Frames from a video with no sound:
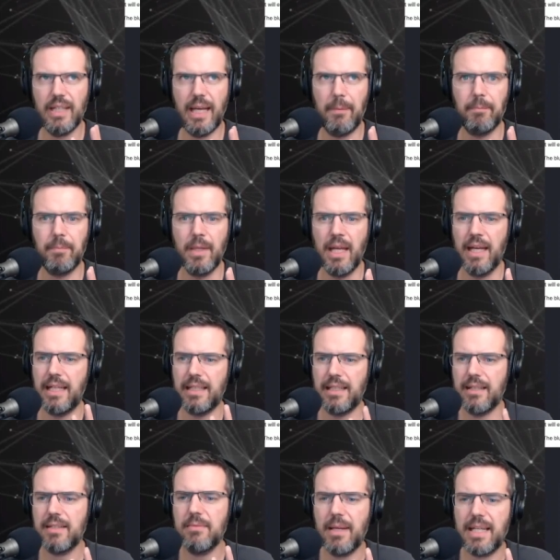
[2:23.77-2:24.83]
yeah, it
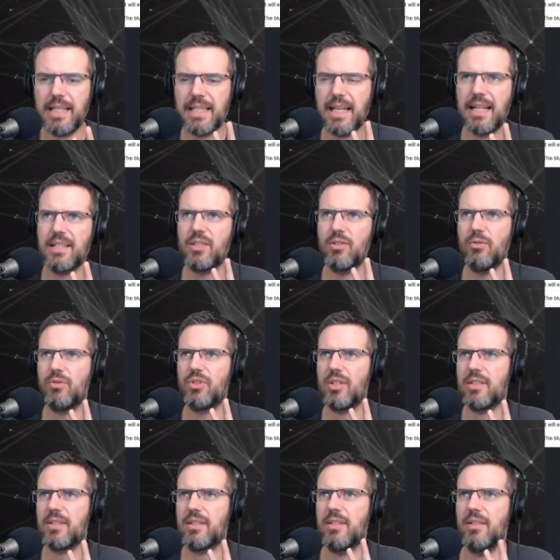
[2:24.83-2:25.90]
doesn't make sense to
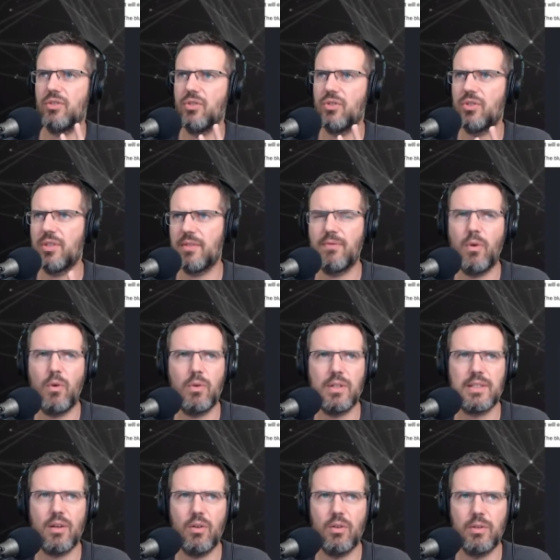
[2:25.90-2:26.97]
just uh, just
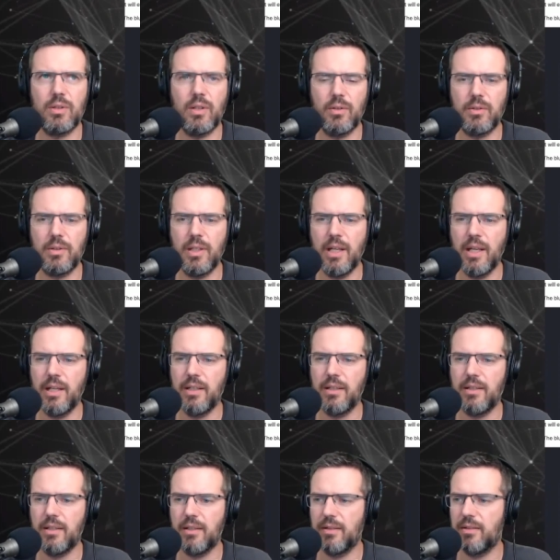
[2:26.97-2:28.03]
focus on on
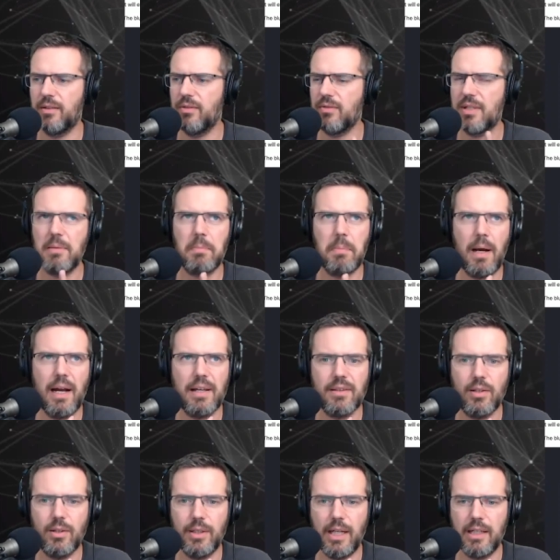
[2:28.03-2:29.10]
uh, using
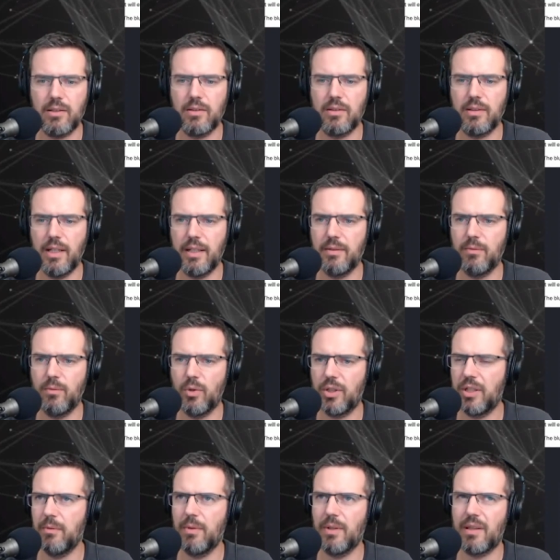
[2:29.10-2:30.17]
Python and and
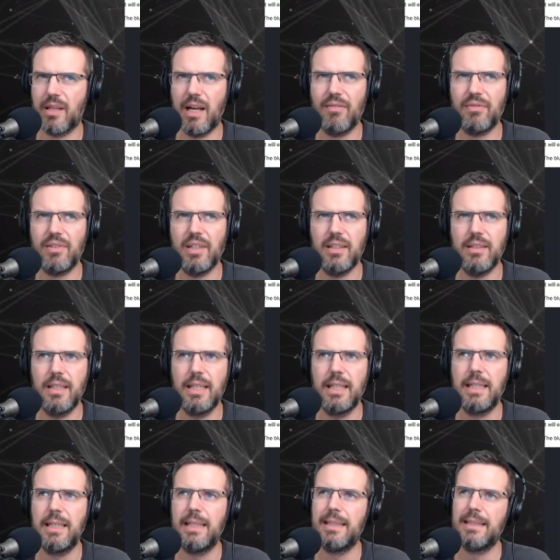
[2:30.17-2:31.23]
working with Kafka.
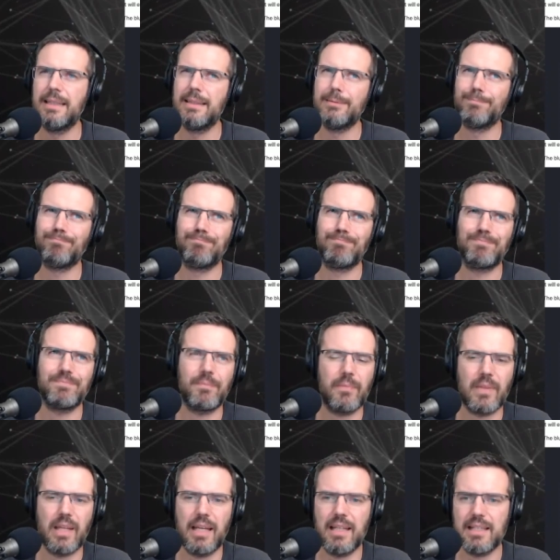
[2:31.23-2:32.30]

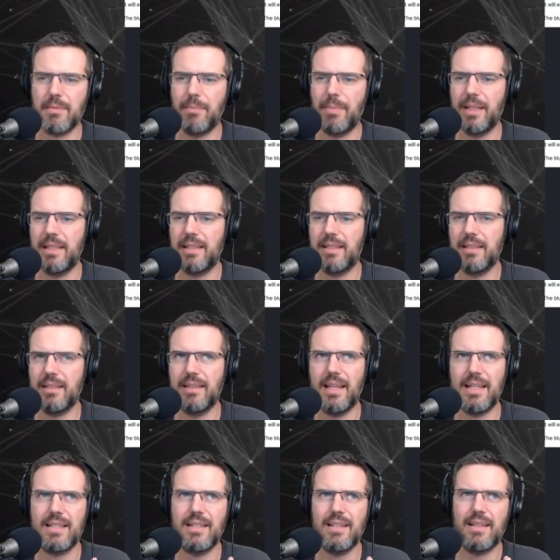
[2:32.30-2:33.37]
That's a bit
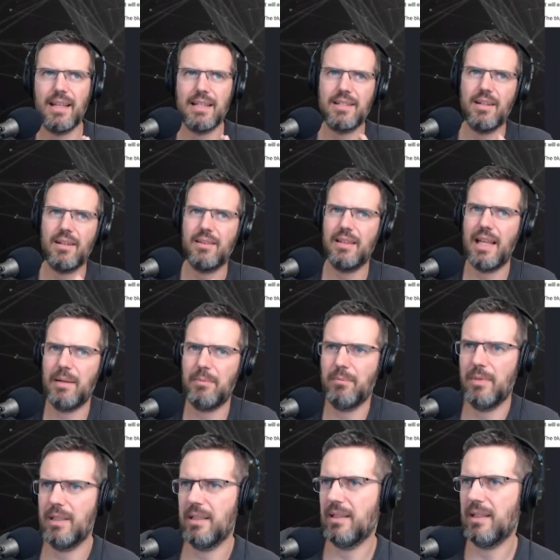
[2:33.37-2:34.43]
that's that's not that
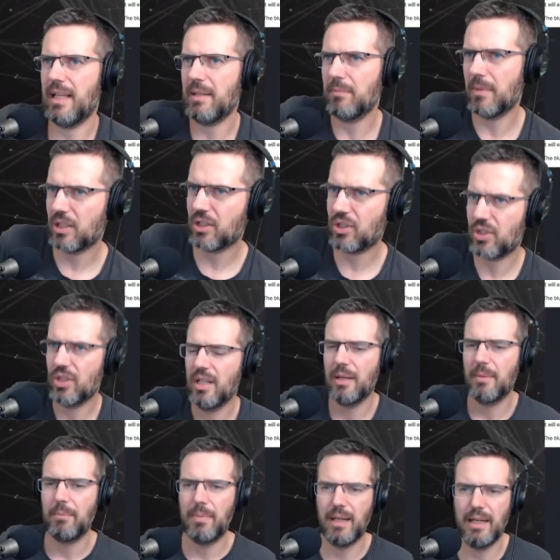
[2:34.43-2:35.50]
much that much,
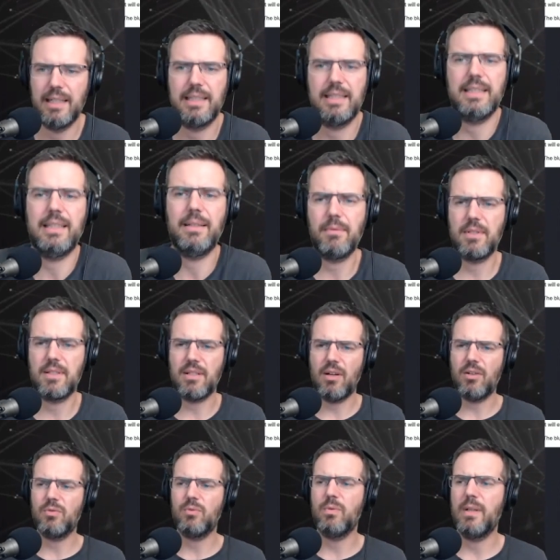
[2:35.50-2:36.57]
but um,
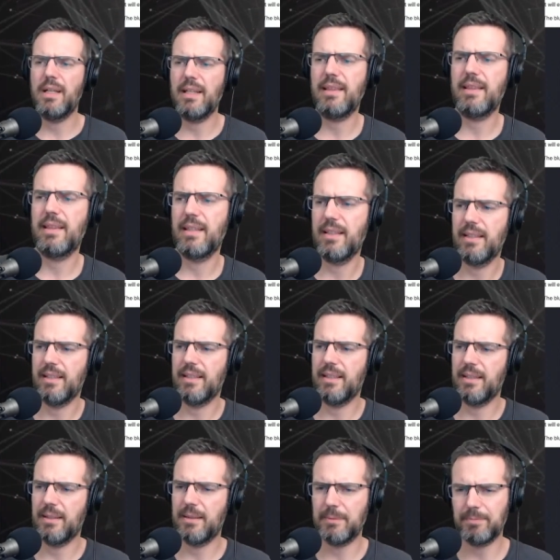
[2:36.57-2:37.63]
start with
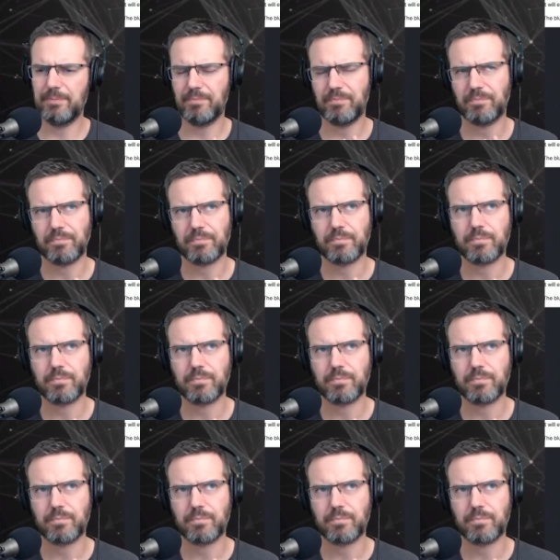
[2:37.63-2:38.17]
um,